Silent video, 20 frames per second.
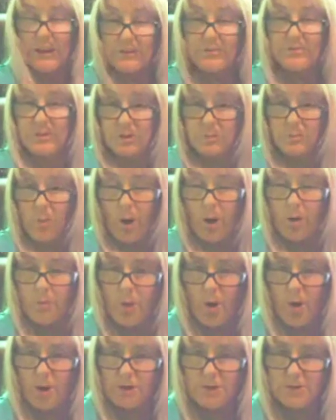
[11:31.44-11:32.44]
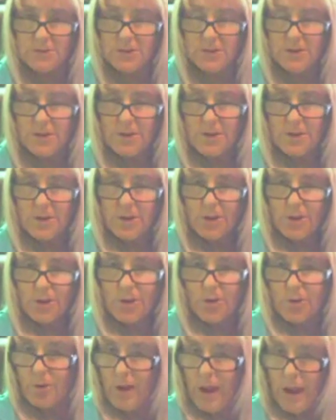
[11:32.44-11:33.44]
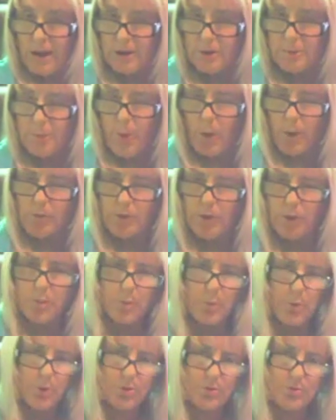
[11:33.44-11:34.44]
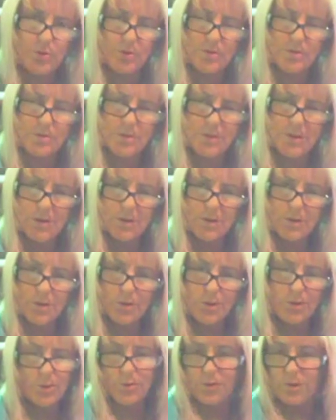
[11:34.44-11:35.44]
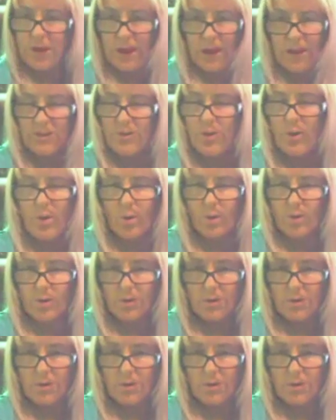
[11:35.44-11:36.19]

lived in my mind, created by the abusers who cared not